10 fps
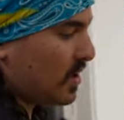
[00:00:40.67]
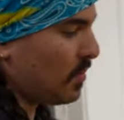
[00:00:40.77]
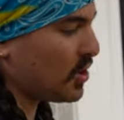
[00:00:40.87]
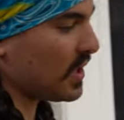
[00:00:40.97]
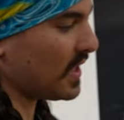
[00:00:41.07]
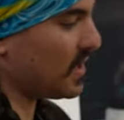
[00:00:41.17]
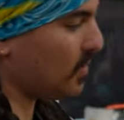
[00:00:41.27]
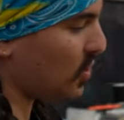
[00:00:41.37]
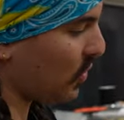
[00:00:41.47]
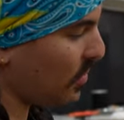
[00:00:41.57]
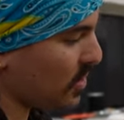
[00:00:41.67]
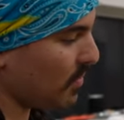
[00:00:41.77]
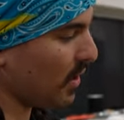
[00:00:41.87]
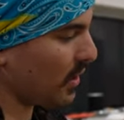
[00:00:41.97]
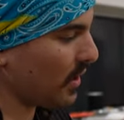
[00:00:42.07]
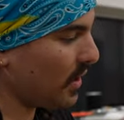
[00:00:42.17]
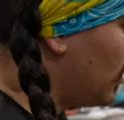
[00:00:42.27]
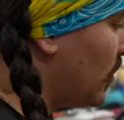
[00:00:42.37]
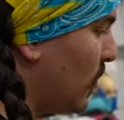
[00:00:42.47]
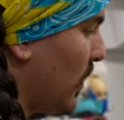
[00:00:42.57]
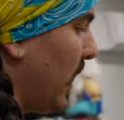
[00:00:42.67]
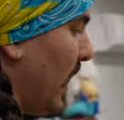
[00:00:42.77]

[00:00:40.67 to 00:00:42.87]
smush that subscription button to